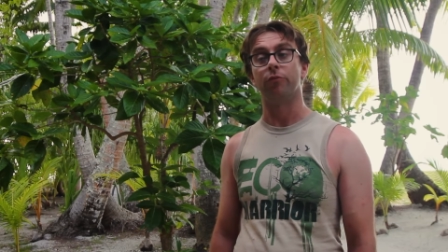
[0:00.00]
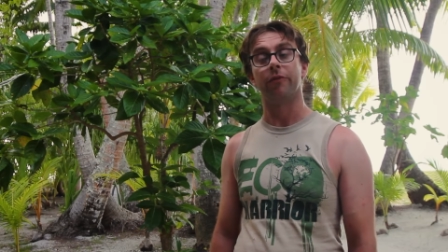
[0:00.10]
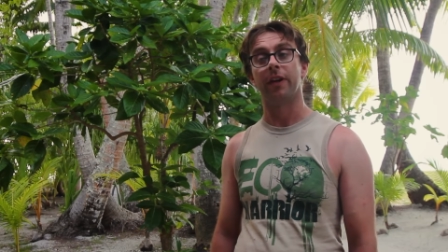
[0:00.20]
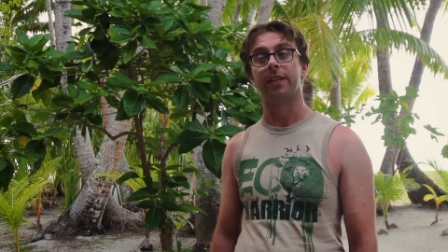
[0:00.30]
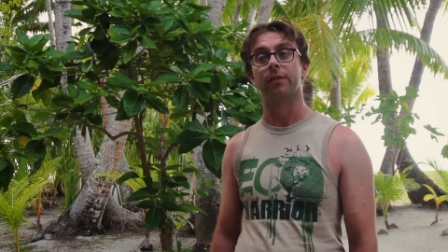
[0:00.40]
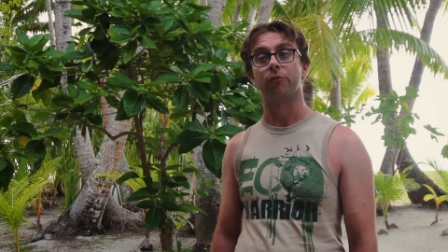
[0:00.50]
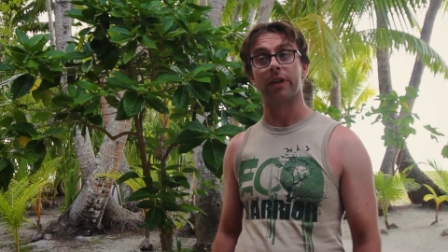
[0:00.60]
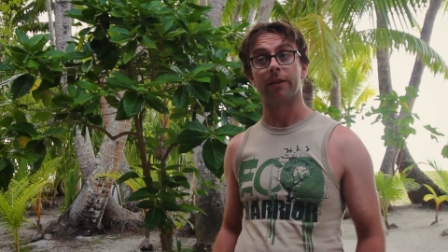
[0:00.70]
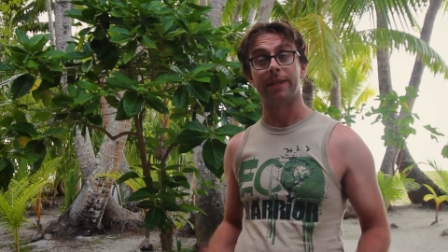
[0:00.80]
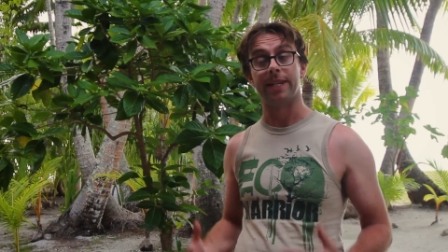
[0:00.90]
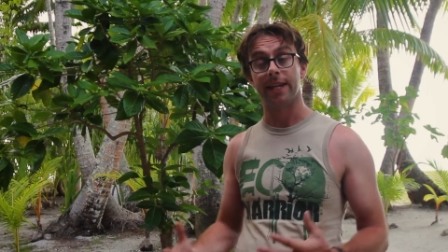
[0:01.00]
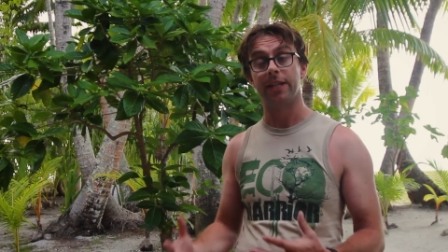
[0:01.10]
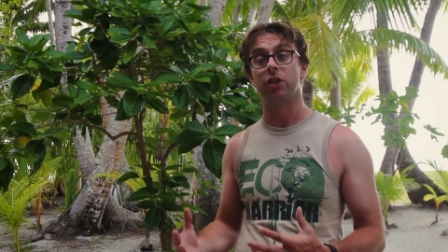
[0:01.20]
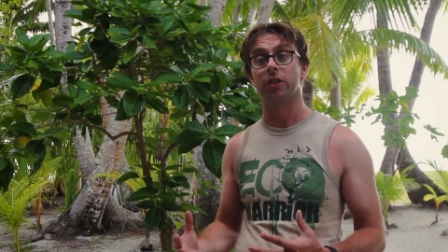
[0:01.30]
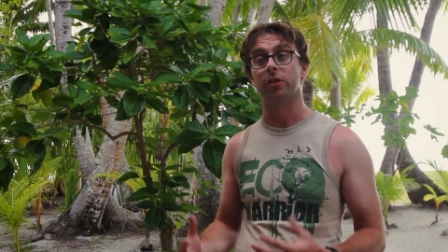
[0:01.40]
provide some
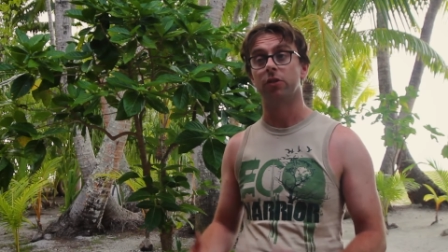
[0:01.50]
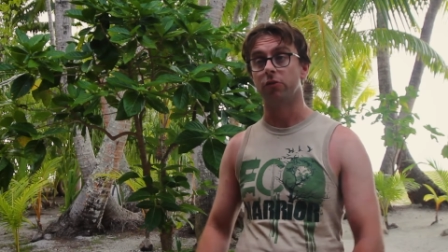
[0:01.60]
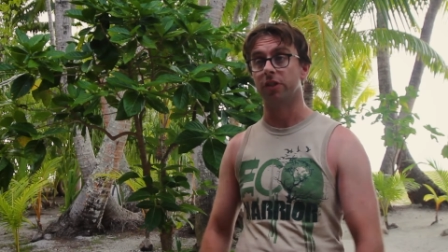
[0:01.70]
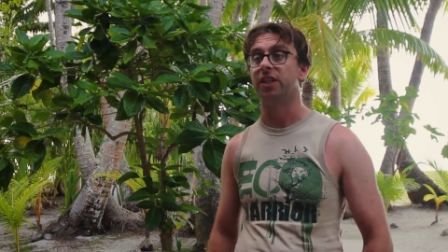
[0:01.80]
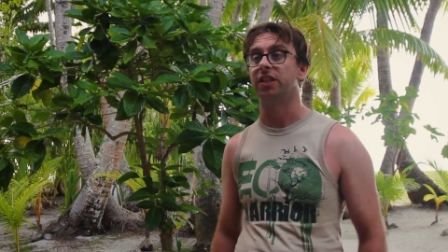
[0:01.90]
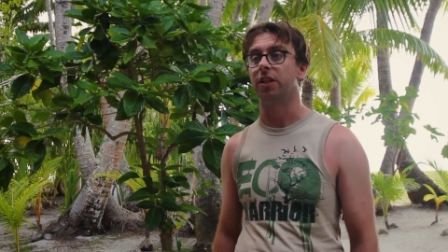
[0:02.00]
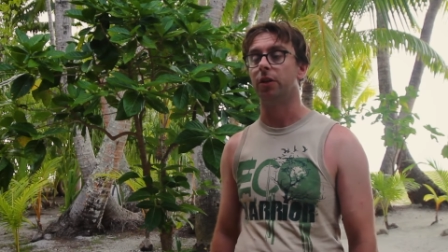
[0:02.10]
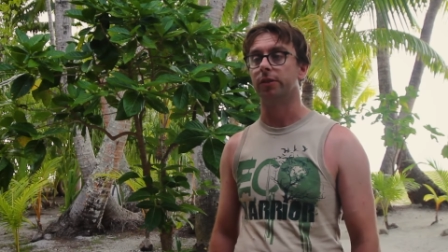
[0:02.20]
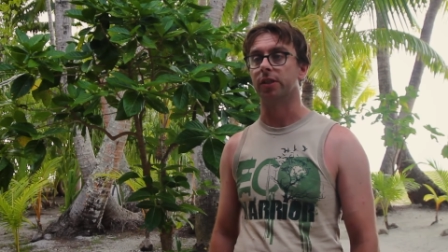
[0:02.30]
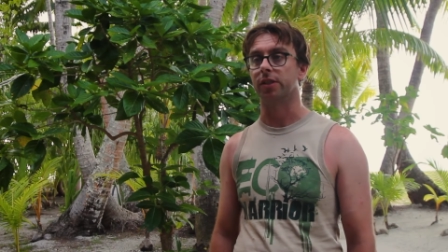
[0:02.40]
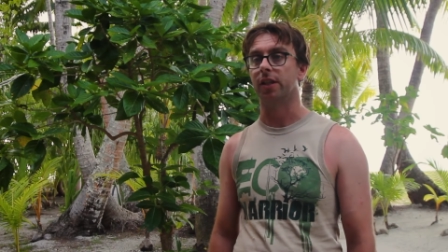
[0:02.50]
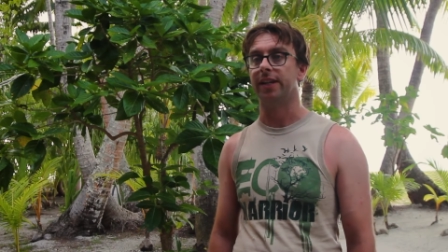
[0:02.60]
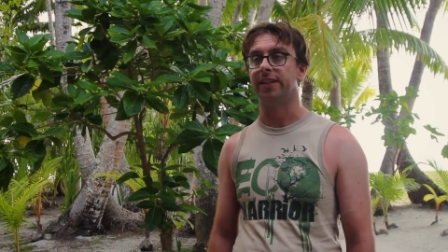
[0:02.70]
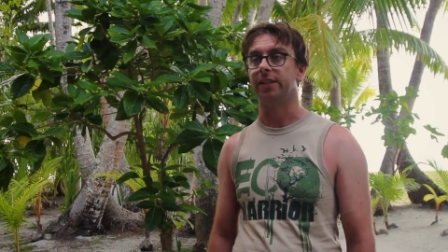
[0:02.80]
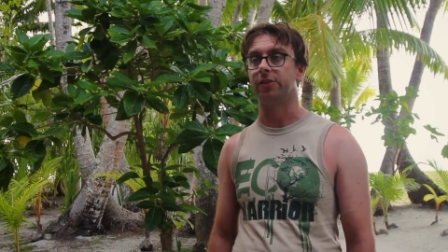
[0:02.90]
recommendations to the Tetiaroa
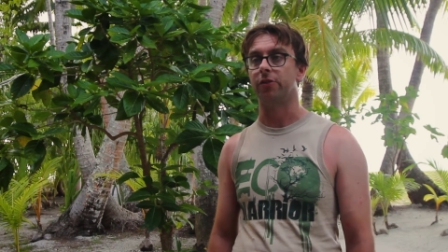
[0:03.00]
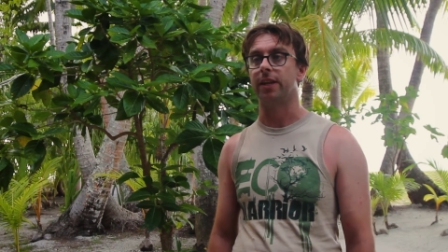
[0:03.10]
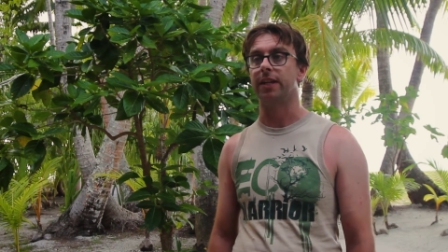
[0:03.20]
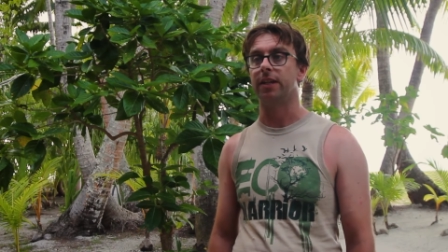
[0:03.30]
Society so they